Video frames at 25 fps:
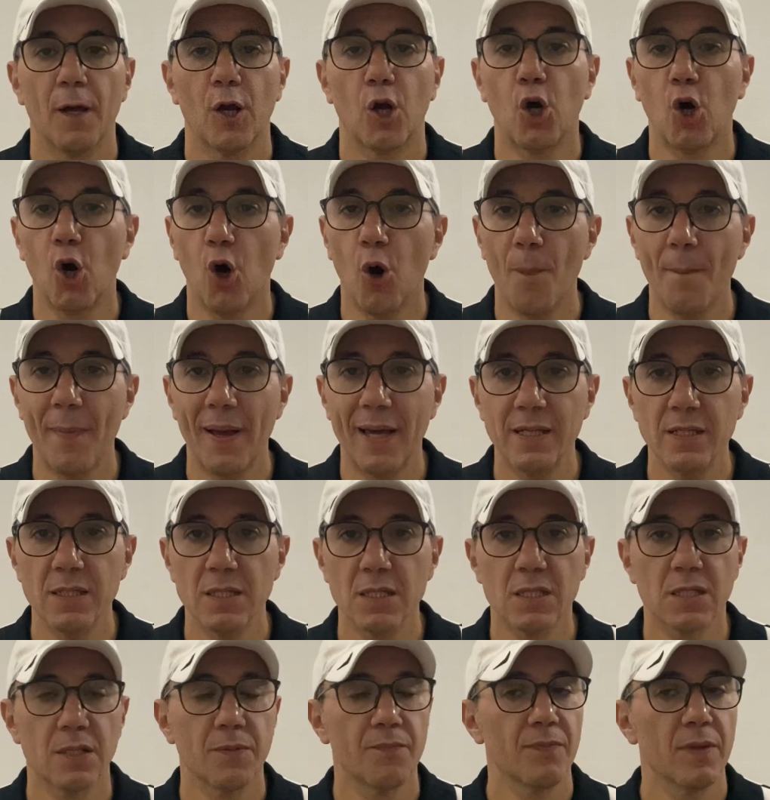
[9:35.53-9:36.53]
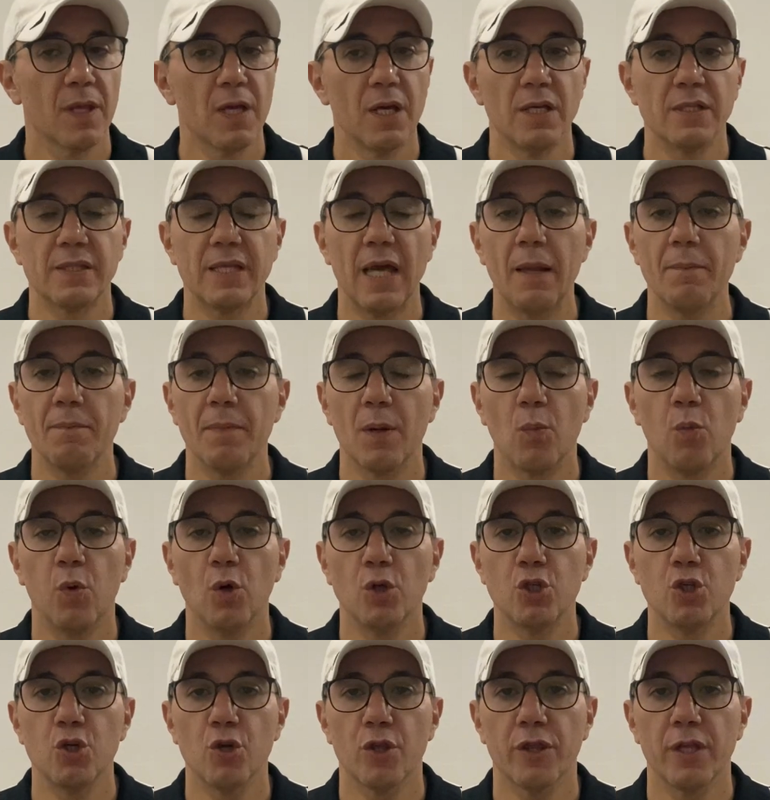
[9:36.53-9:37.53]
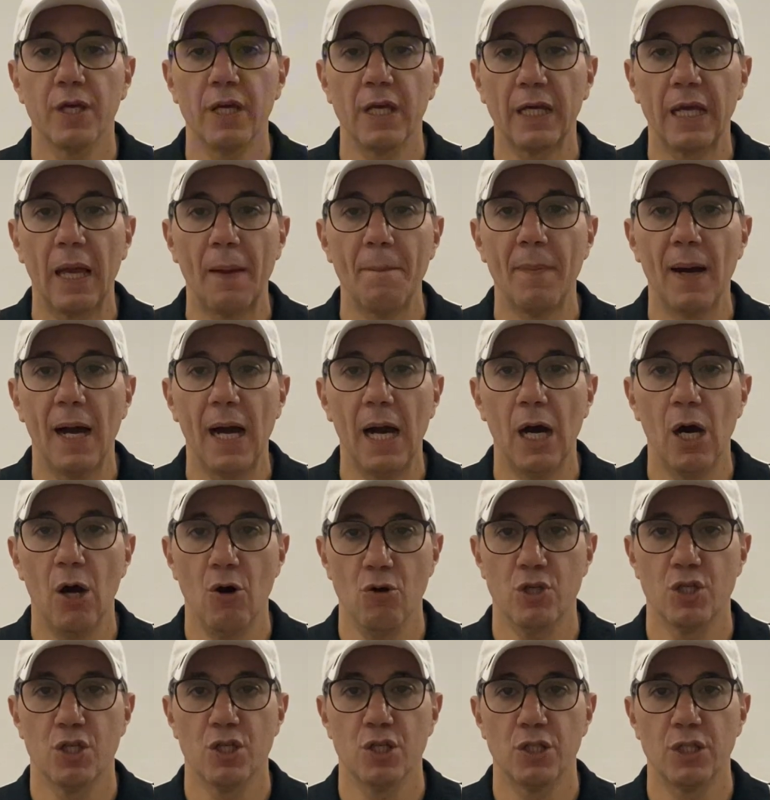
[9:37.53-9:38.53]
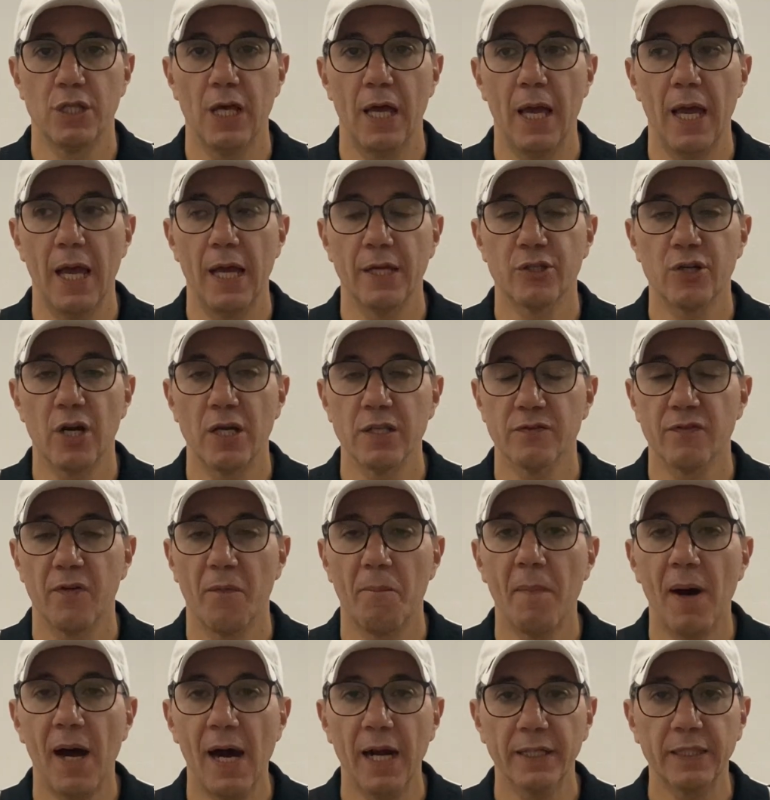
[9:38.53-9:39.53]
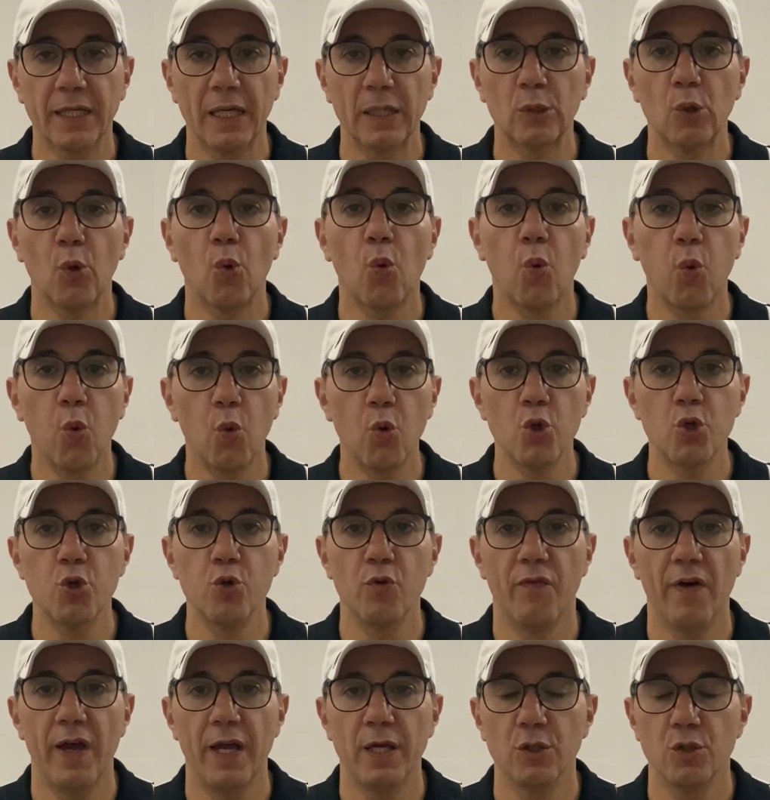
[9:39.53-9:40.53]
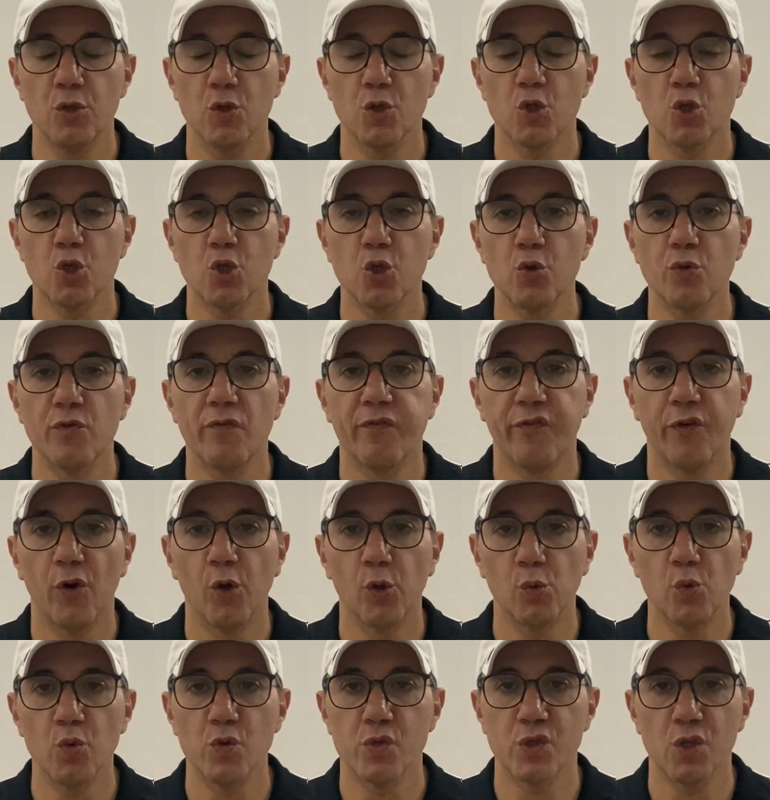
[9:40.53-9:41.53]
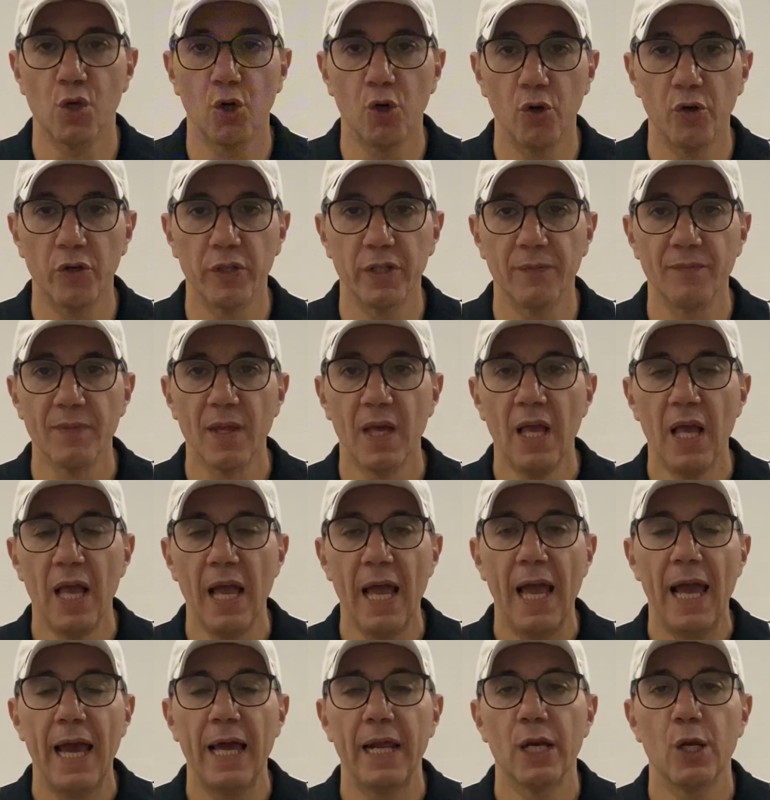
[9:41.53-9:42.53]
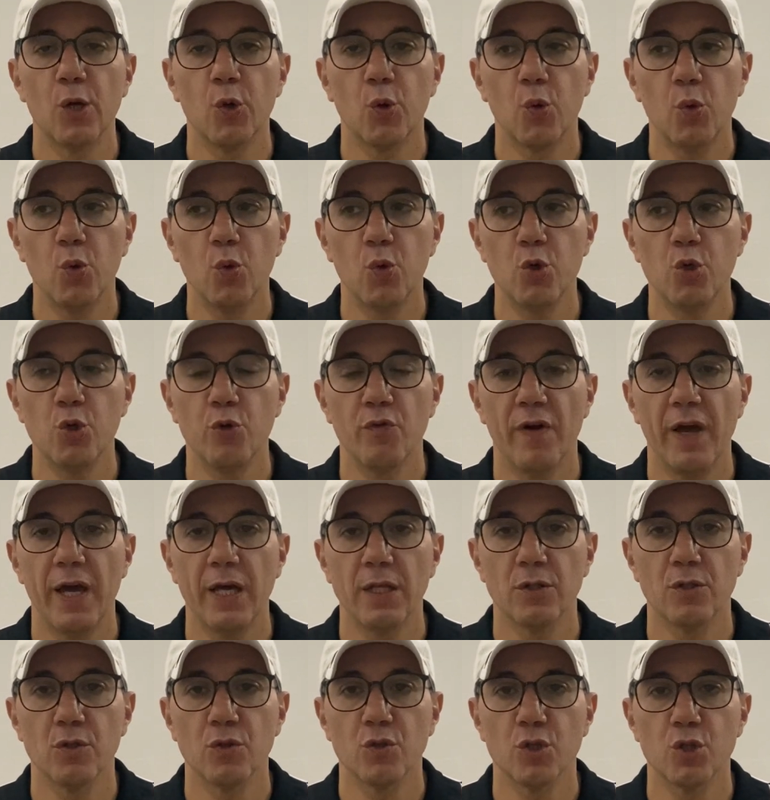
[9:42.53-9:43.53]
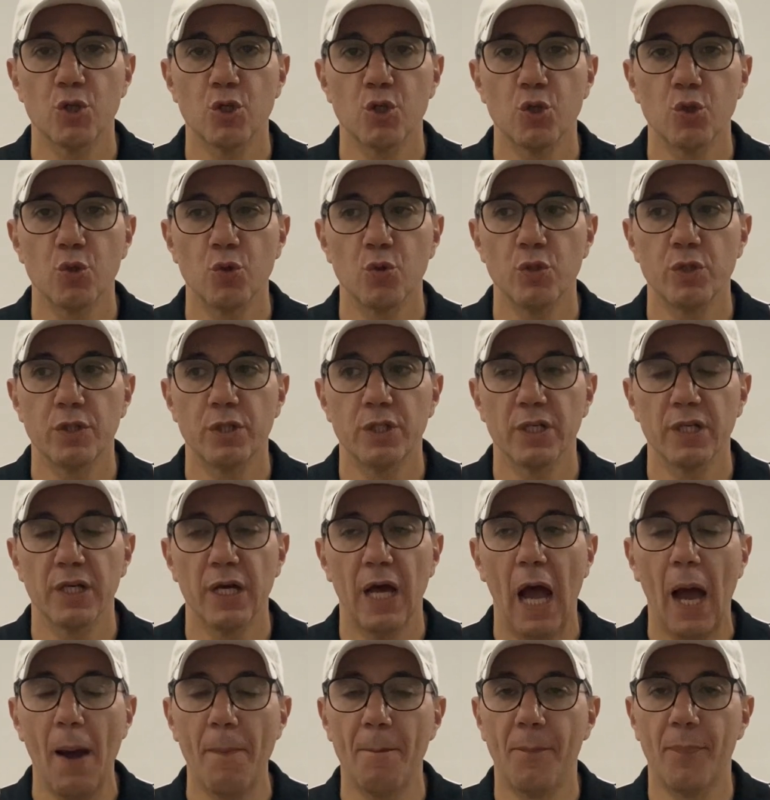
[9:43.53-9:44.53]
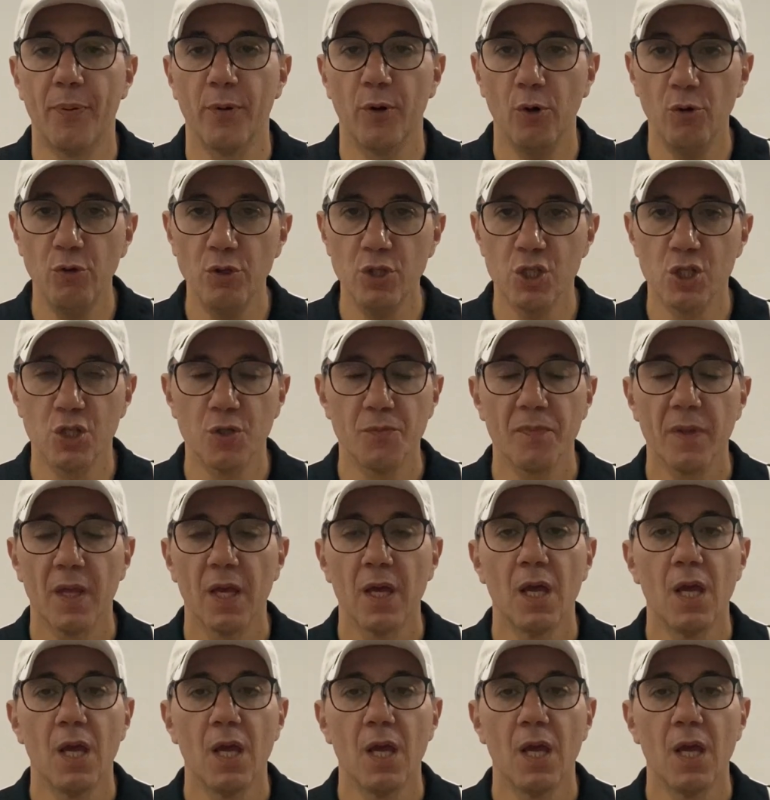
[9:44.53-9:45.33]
comment. Tell me what you think about the transfer market, who Juventus should focus on, and who Juventus should approach.